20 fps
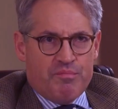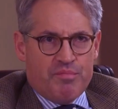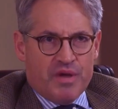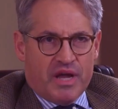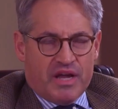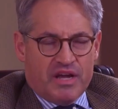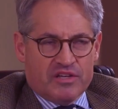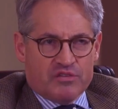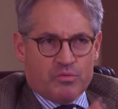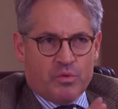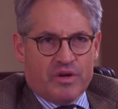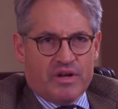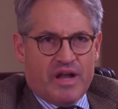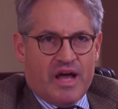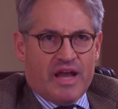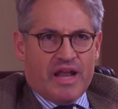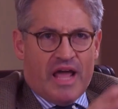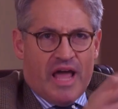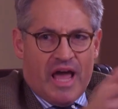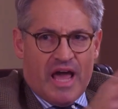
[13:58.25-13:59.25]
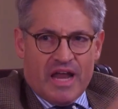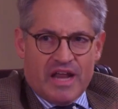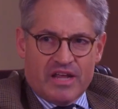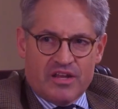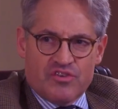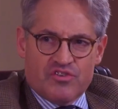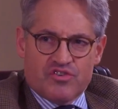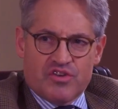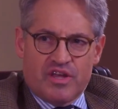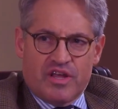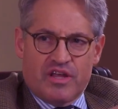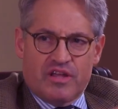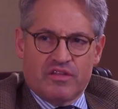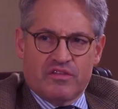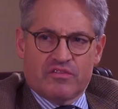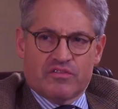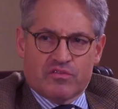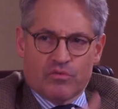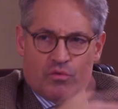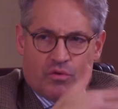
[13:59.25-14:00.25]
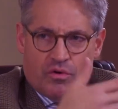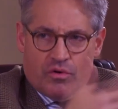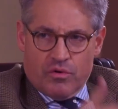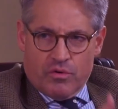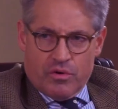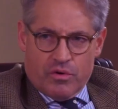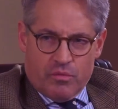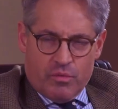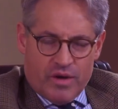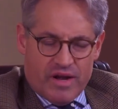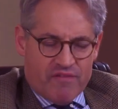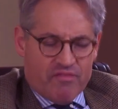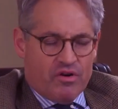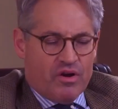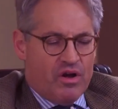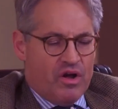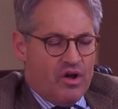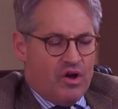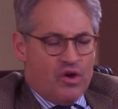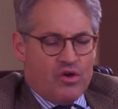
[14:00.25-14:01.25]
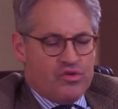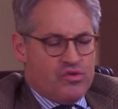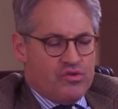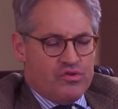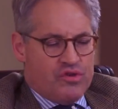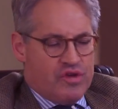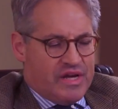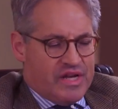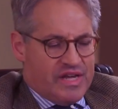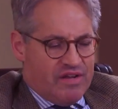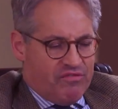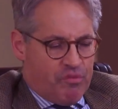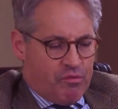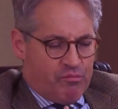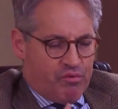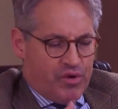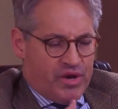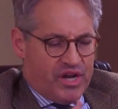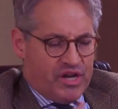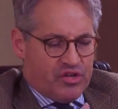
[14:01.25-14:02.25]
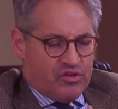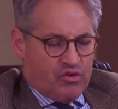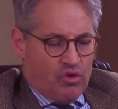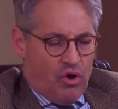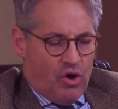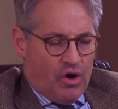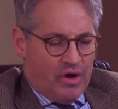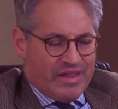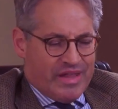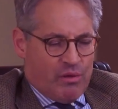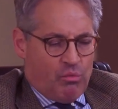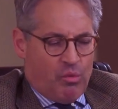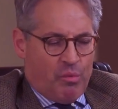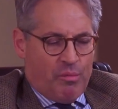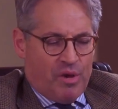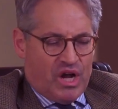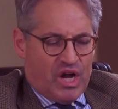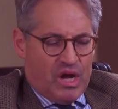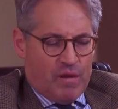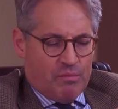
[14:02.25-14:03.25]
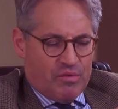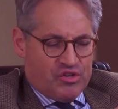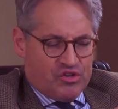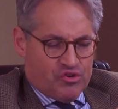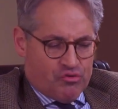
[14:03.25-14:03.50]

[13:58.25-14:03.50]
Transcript: because we're not adding genes or whatever, you can never breed a dog that will become